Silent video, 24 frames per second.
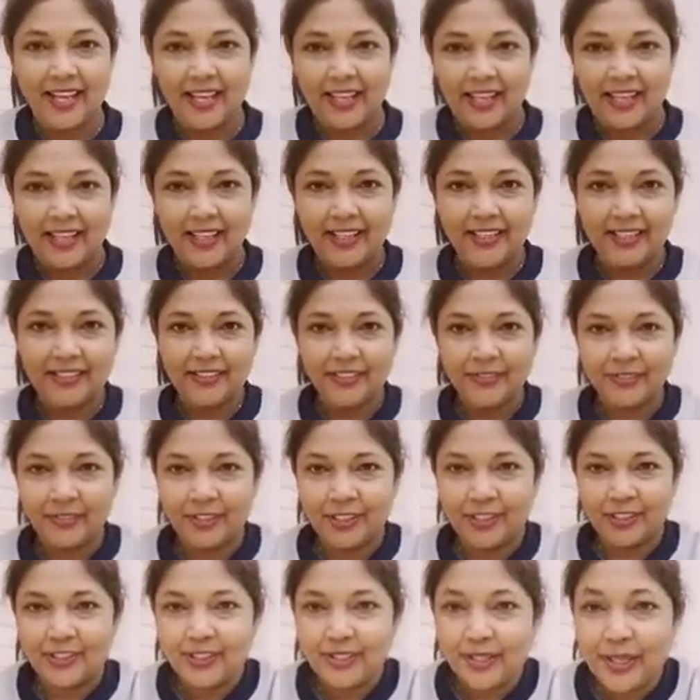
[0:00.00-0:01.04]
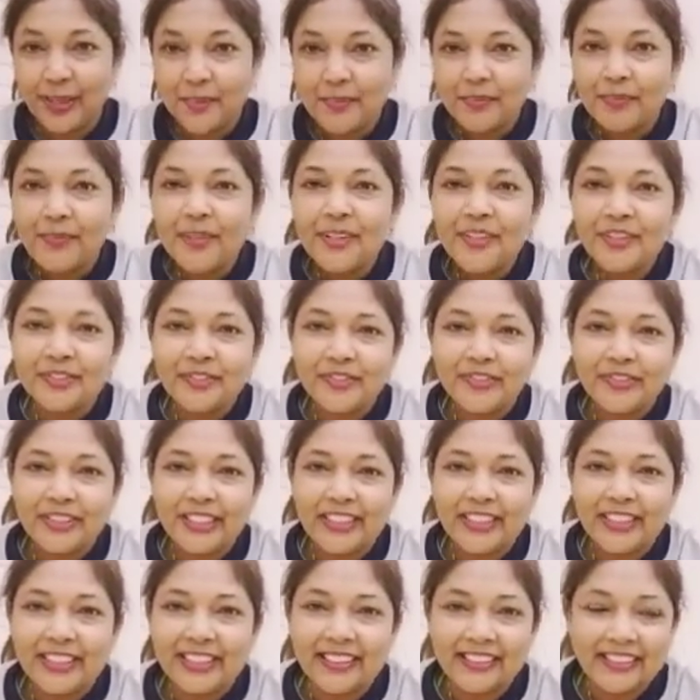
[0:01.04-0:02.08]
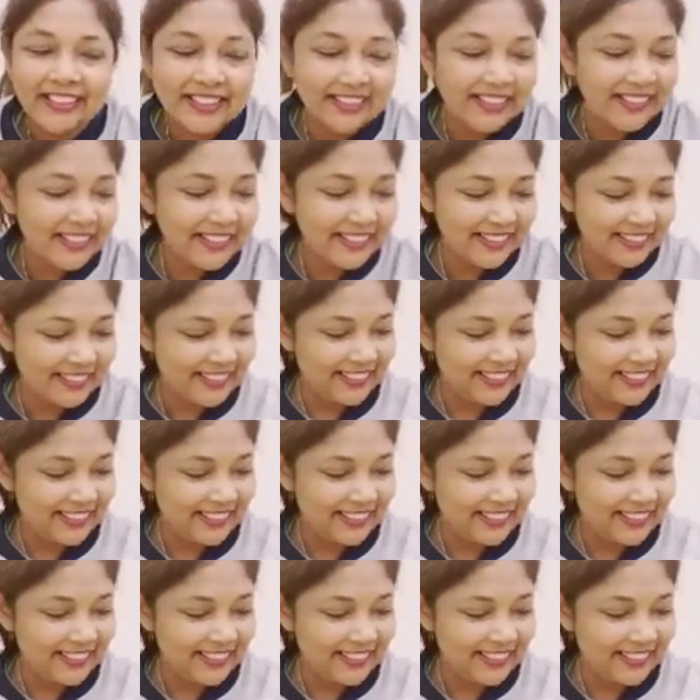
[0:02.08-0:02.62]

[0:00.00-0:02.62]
Here I've got some vinegar.